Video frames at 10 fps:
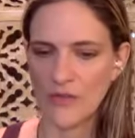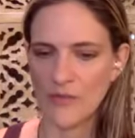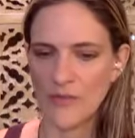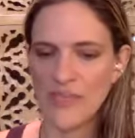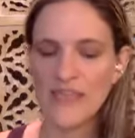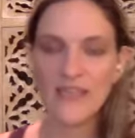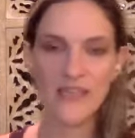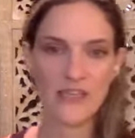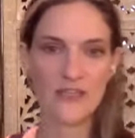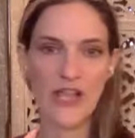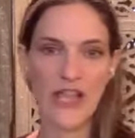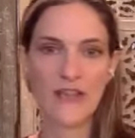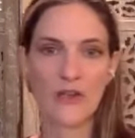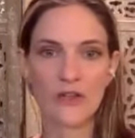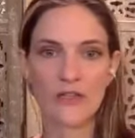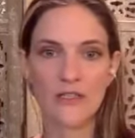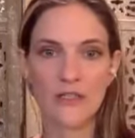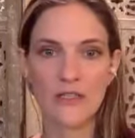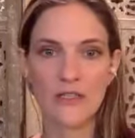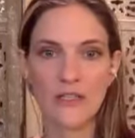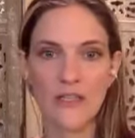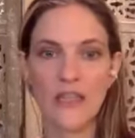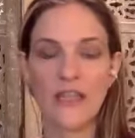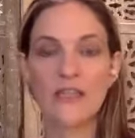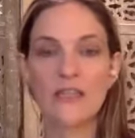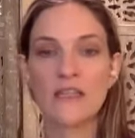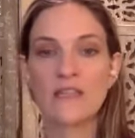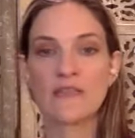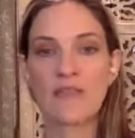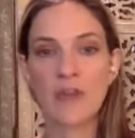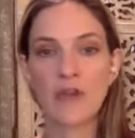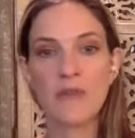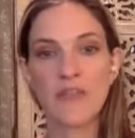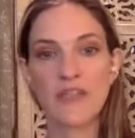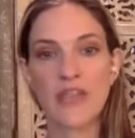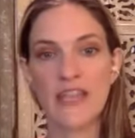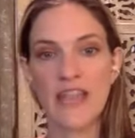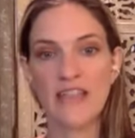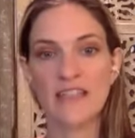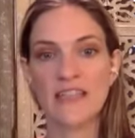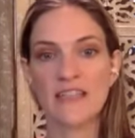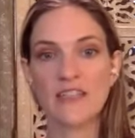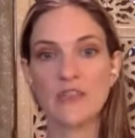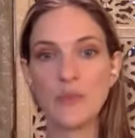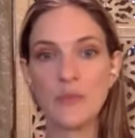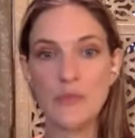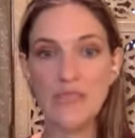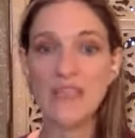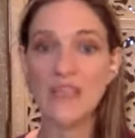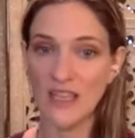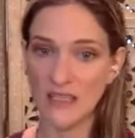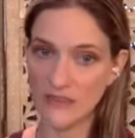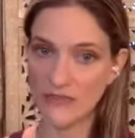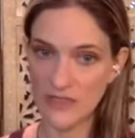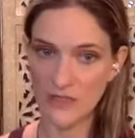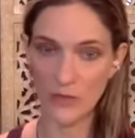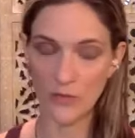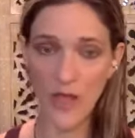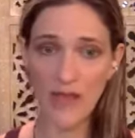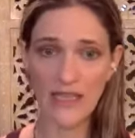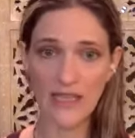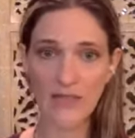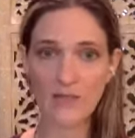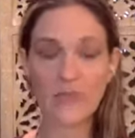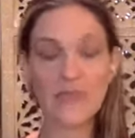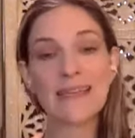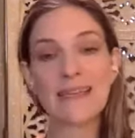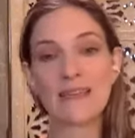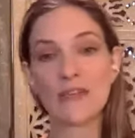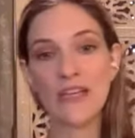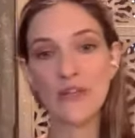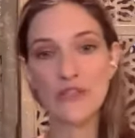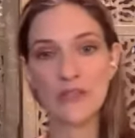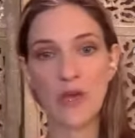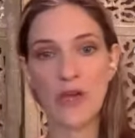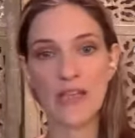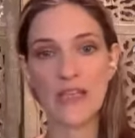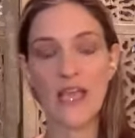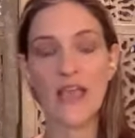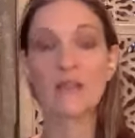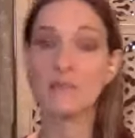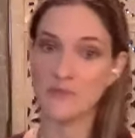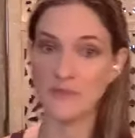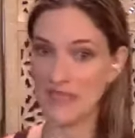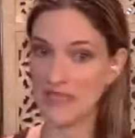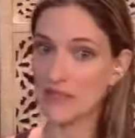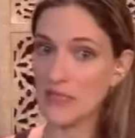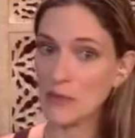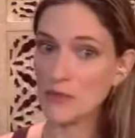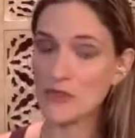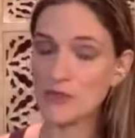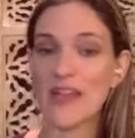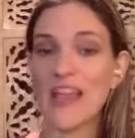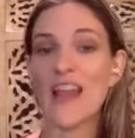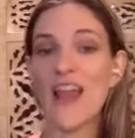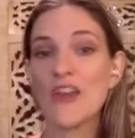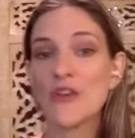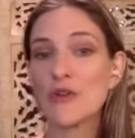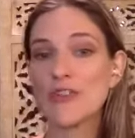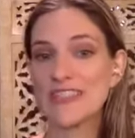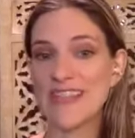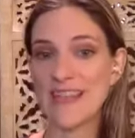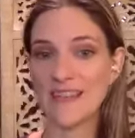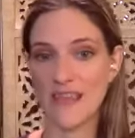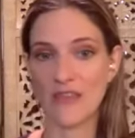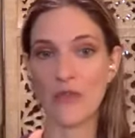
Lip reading: being a channel is very much connected to being in the physical body and being in the energy body and being in the emotional body and understanding